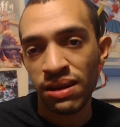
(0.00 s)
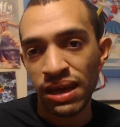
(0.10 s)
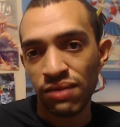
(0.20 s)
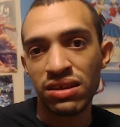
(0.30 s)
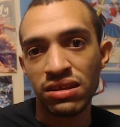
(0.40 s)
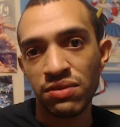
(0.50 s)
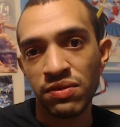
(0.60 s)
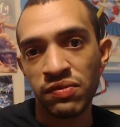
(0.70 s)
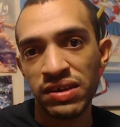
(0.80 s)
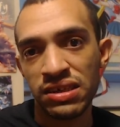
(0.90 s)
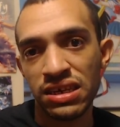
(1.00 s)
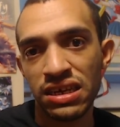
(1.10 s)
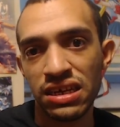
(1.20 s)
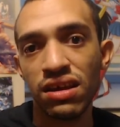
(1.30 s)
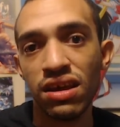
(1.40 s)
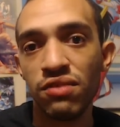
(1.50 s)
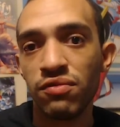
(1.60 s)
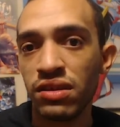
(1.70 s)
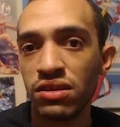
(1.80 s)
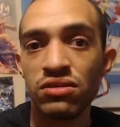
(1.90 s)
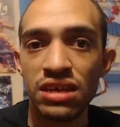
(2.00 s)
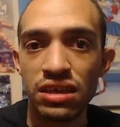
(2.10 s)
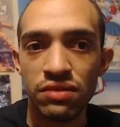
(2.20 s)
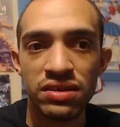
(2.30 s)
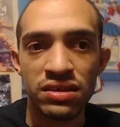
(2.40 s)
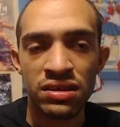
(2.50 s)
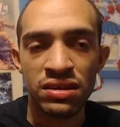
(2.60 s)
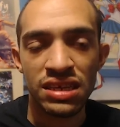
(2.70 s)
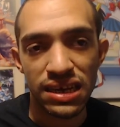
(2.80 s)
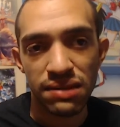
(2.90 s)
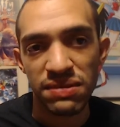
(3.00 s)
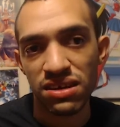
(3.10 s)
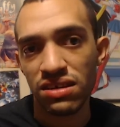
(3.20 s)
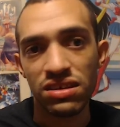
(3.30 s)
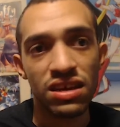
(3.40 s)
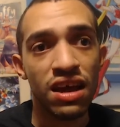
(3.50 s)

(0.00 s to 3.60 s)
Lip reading: like when they did with 15. Do the same thing with 16 because